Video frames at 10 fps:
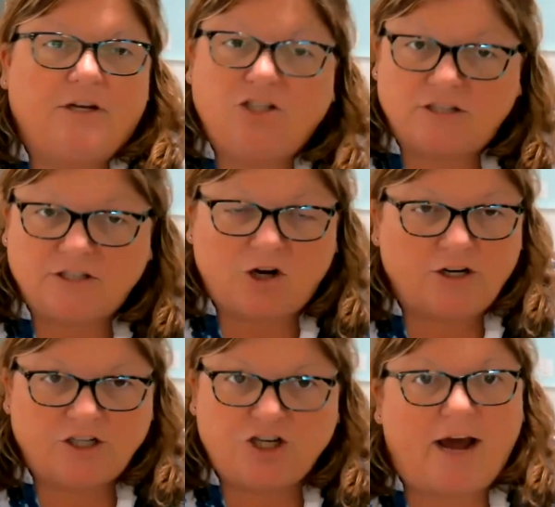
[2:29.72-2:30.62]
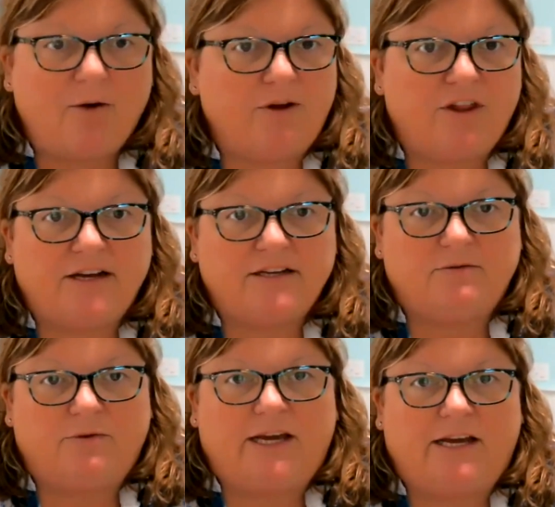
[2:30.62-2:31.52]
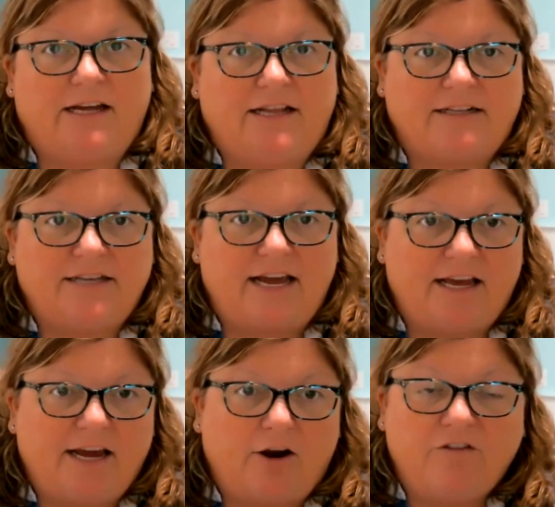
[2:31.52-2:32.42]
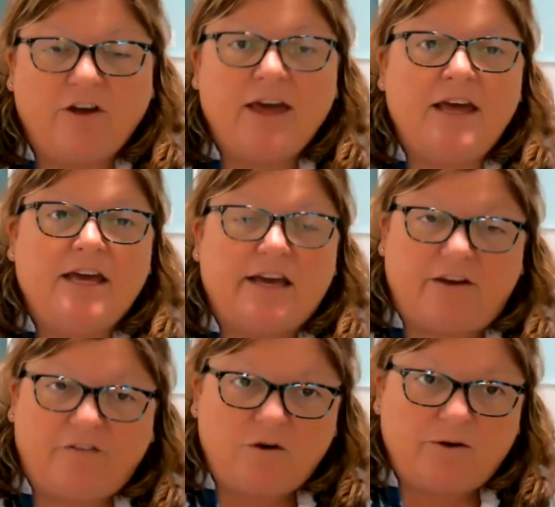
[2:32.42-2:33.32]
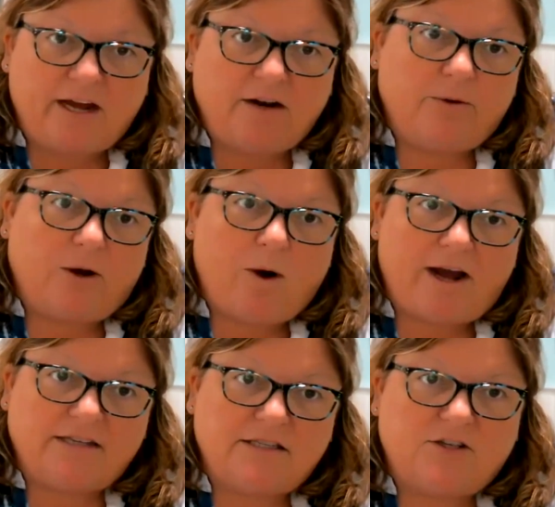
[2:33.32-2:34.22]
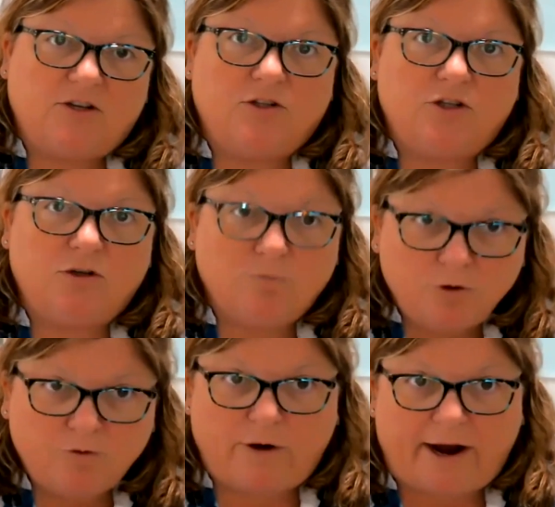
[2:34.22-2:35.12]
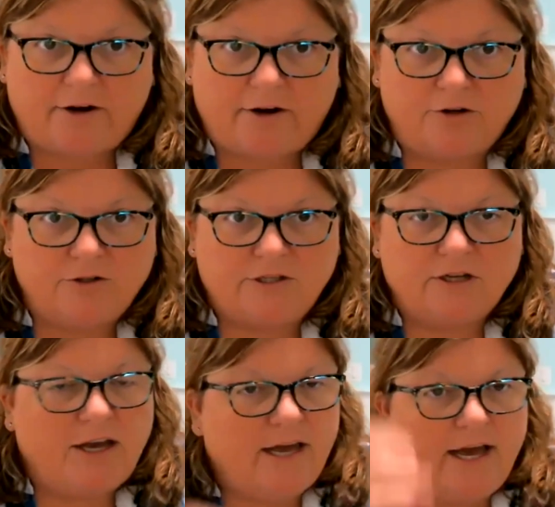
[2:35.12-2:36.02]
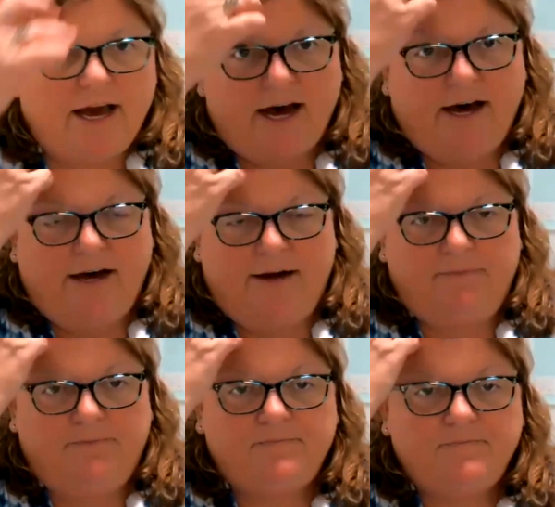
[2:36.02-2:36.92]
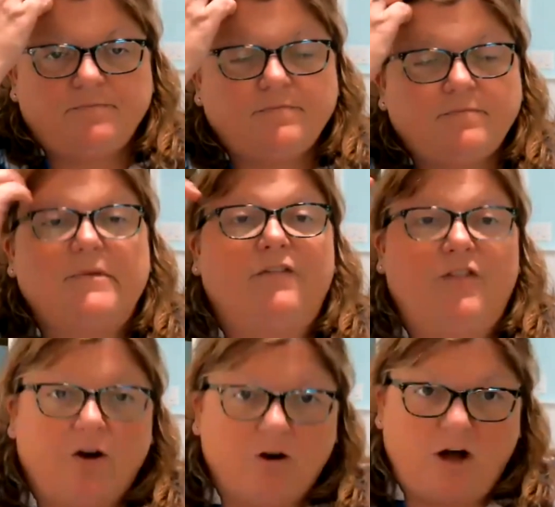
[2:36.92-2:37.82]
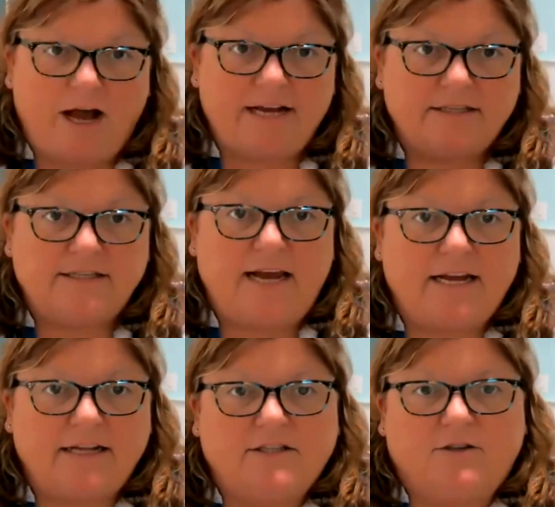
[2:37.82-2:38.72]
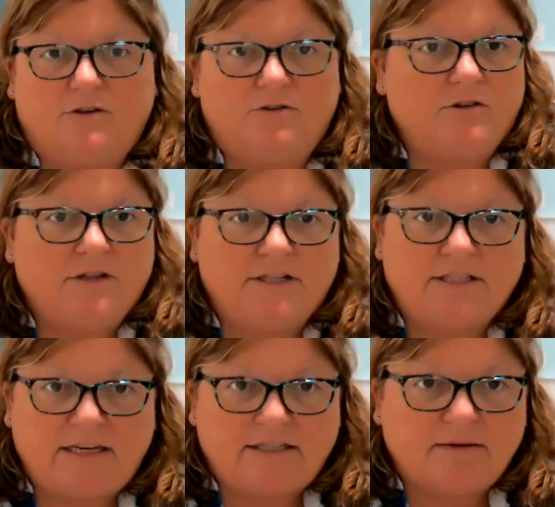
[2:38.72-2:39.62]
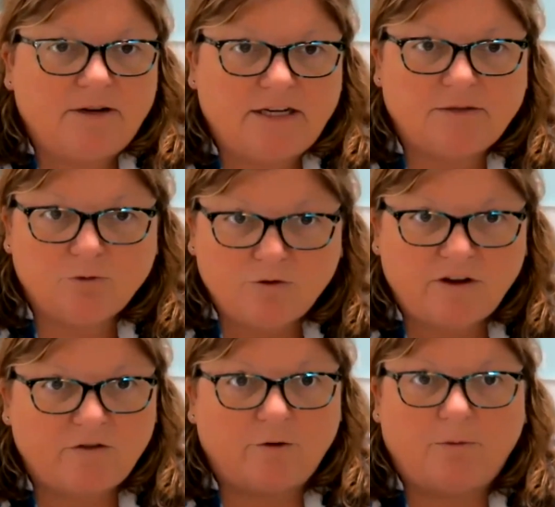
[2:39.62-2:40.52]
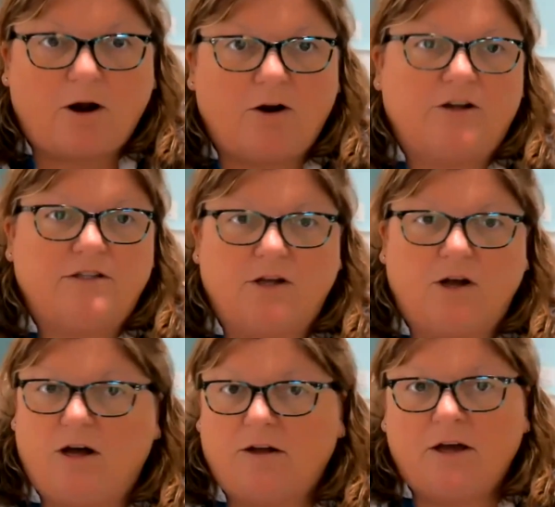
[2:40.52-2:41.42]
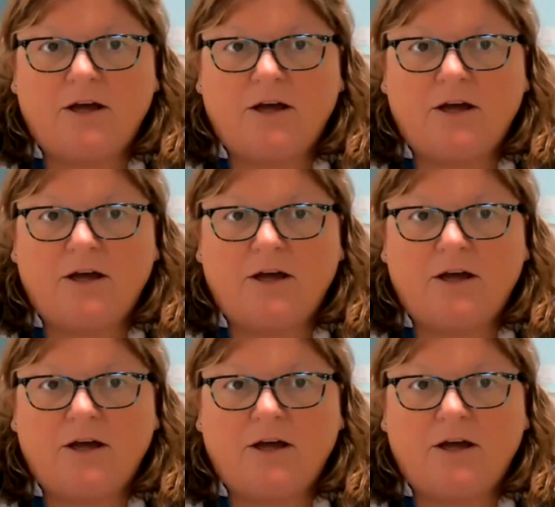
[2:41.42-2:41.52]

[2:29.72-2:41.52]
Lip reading: Just start a chat with us and we can get that taken care of. If you get a request to move records, if they're a client state, so let's say somebody is moving from Arkansas,